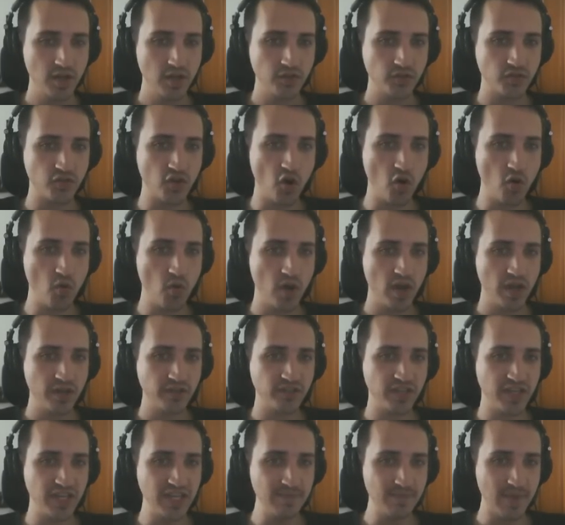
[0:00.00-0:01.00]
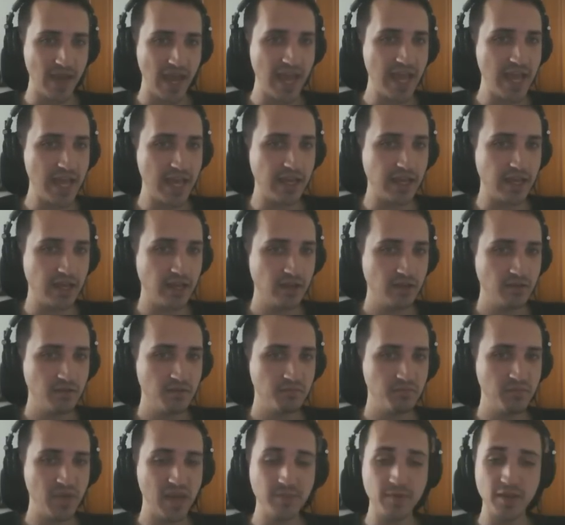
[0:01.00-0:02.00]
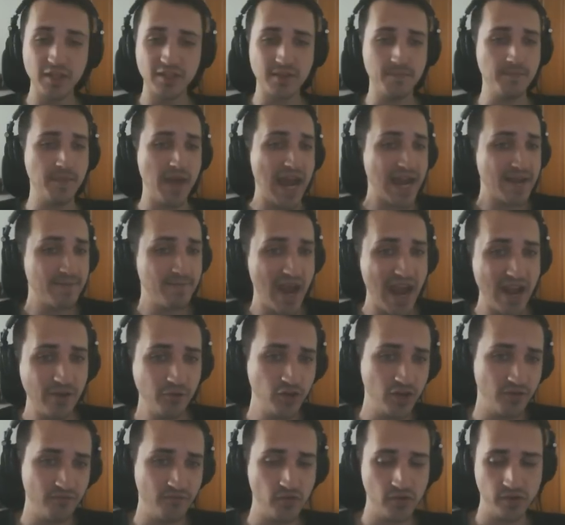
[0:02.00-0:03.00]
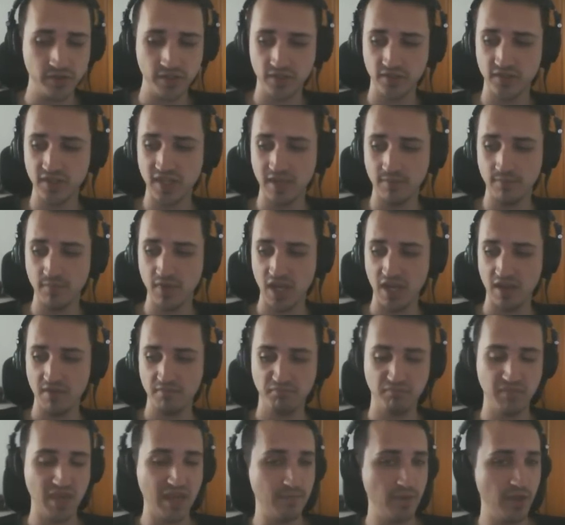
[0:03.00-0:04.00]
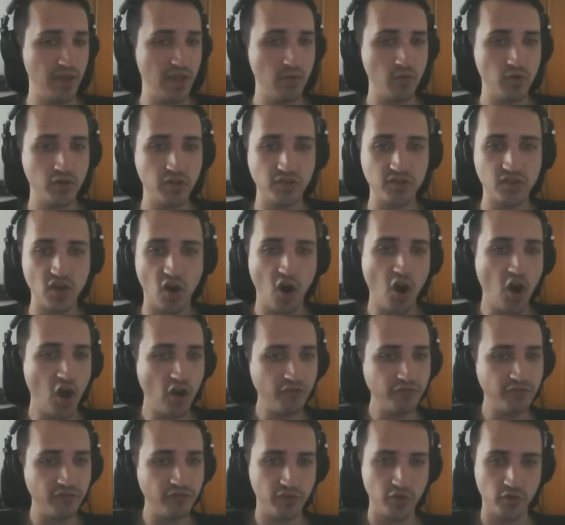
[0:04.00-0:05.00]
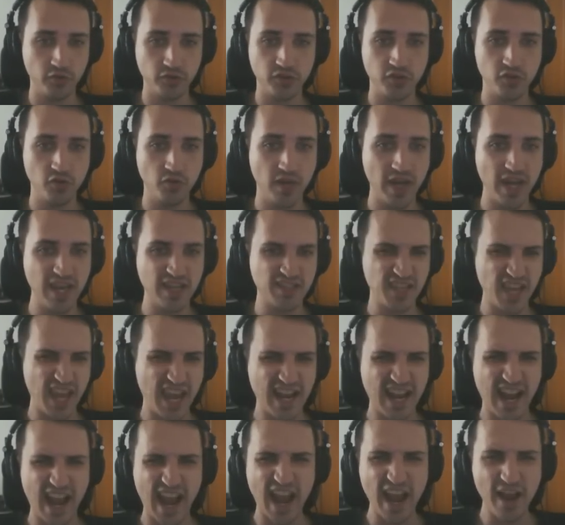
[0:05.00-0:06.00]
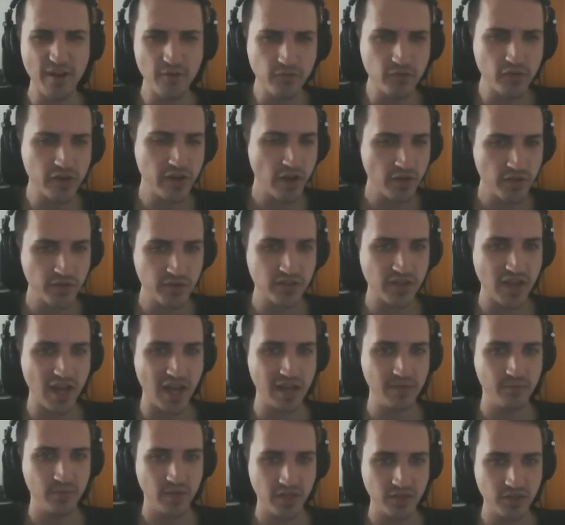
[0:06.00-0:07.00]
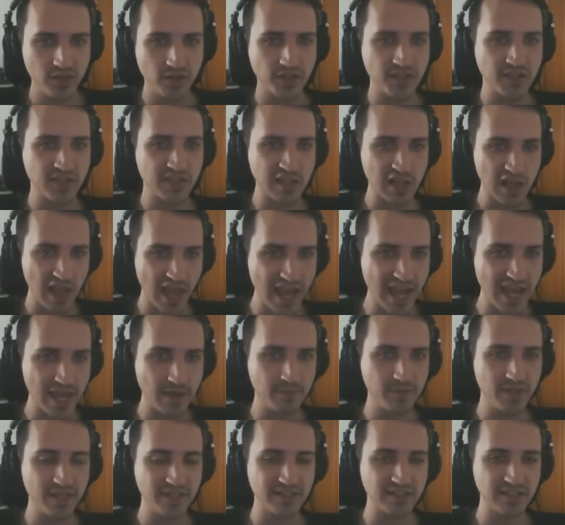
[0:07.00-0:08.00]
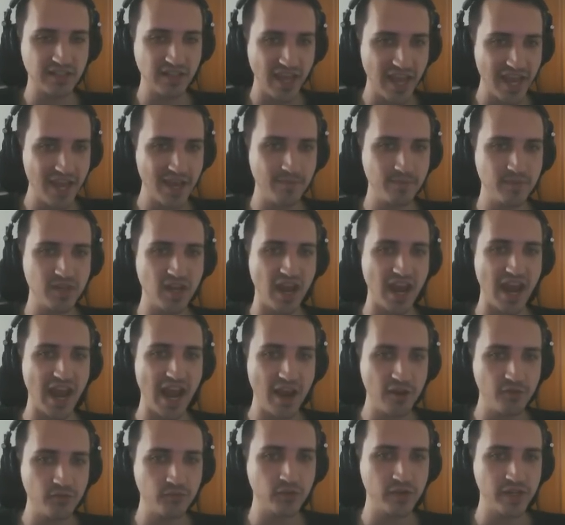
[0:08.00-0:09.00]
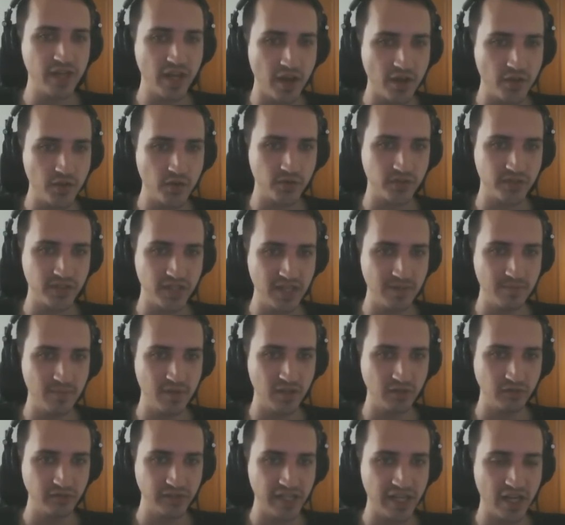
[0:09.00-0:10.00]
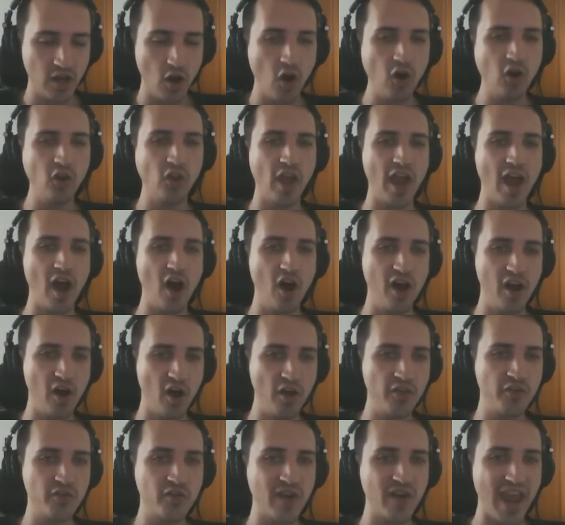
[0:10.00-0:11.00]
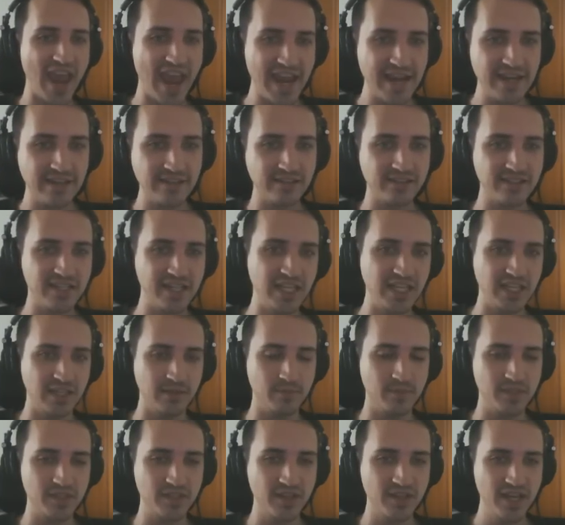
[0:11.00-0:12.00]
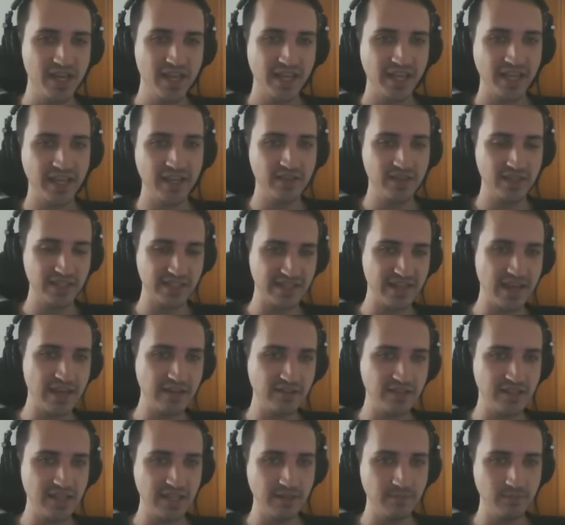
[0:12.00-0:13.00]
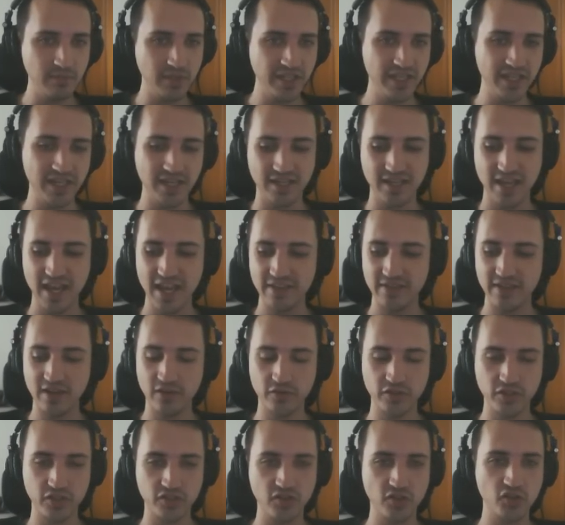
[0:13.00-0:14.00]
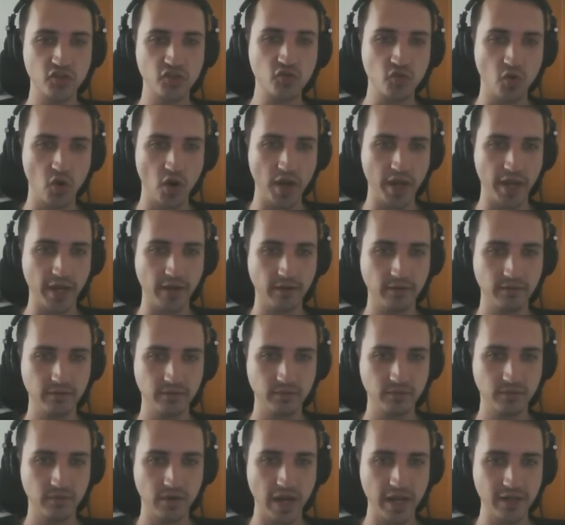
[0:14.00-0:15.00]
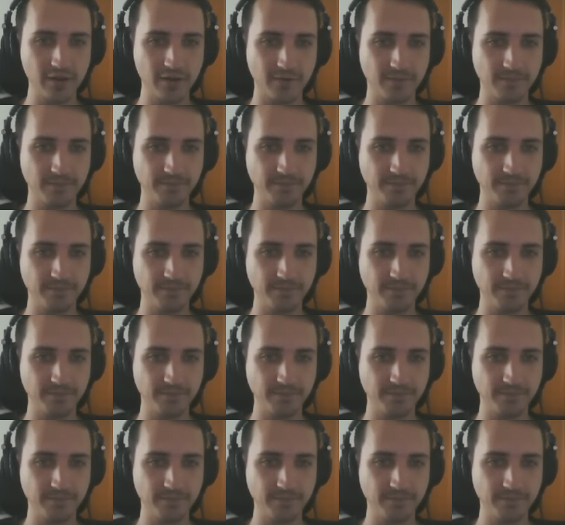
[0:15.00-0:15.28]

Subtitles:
So Team A, maybe it's a bad matchup versus Team B. Maybe they were just off those 2 days, and every other time they just slammed. They slammed every other team in the league. All other 8 teams in this 10-team league, they're just destroying, right?